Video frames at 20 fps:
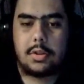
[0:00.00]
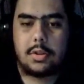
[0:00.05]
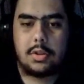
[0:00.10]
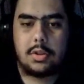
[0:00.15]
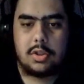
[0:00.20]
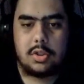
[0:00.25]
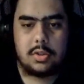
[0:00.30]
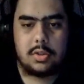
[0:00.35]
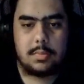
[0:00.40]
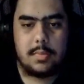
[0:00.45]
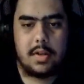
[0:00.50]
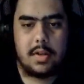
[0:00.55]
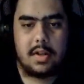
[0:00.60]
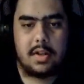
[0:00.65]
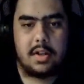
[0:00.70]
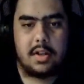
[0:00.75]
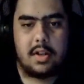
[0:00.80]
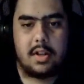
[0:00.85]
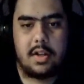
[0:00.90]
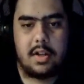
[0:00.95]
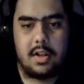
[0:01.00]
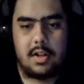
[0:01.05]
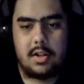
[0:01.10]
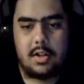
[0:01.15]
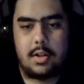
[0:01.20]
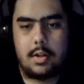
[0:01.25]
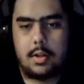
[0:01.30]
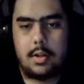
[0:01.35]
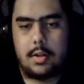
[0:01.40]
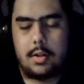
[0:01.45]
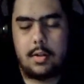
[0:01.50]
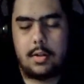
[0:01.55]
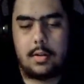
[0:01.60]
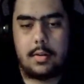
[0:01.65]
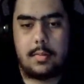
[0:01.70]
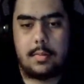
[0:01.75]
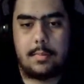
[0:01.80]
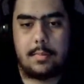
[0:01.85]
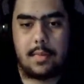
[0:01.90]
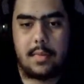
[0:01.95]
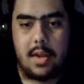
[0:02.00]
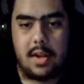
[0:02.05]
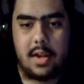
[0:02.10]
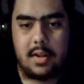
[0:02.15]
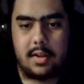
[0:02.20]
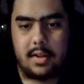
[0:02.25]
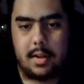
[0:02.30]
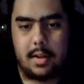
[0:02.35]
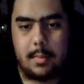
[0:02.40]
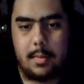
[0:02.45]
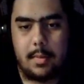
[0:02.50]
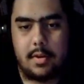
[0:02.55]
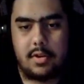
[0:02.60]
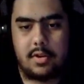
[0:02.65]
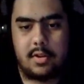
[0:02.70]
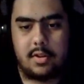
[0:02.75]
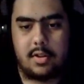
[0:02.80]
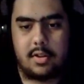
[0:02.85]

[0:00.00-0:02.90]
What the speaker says: just make it, and like I mentioned, this